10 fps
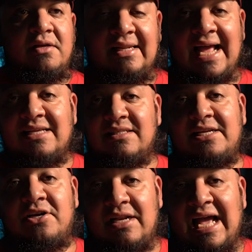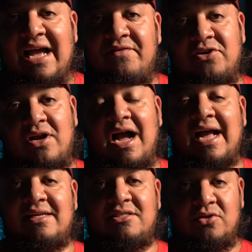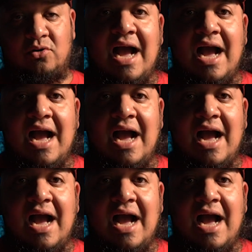Lastly, you're going to have your ISO.